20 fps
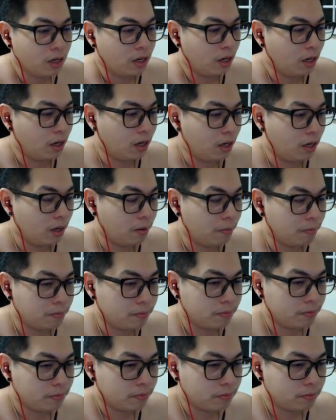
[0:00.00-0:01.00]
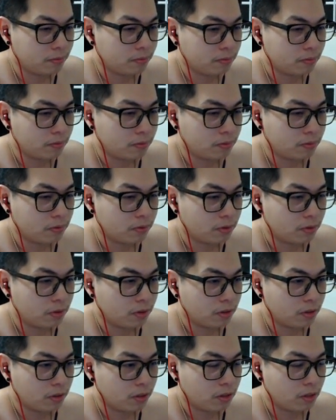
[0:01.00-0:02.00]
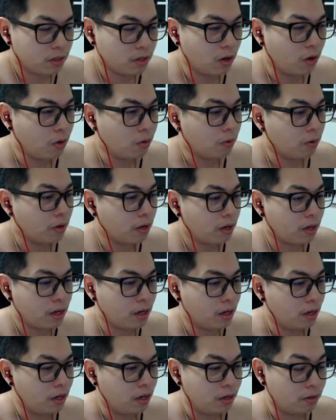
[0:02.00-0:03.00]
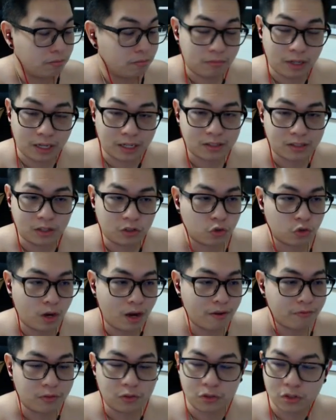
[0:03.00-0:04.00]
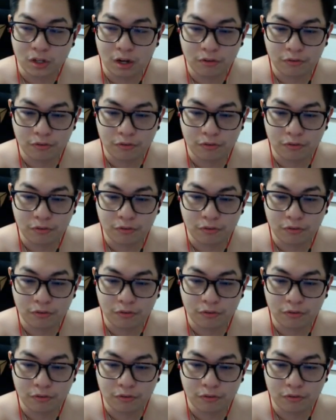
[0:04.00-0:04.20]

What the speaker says: You know, like I said, try it for yourself.